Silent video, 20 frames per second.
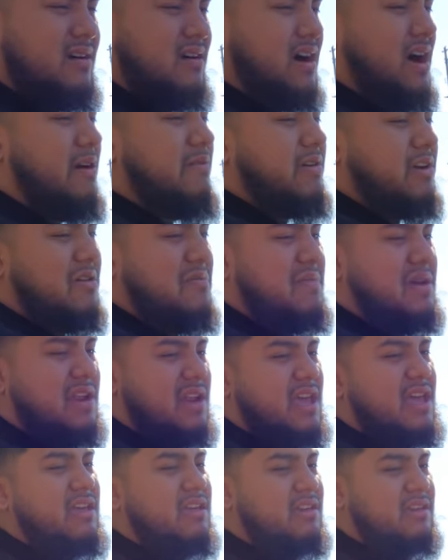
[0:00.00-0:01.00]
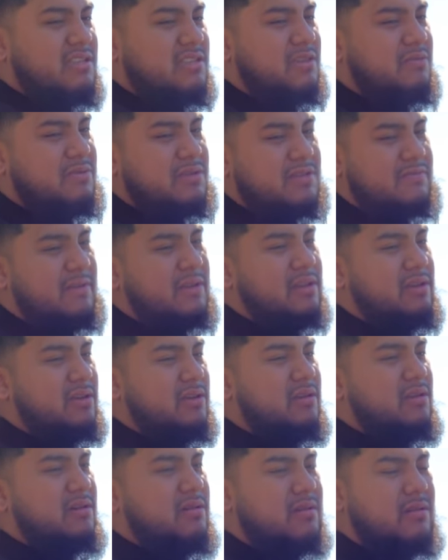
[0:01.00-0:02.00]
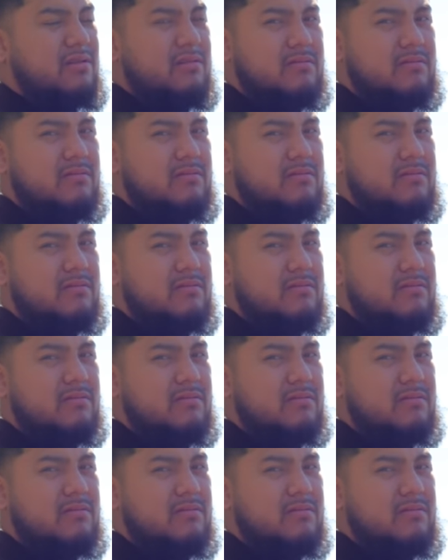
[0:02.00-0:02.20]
I recommend 8 because it was feeling good.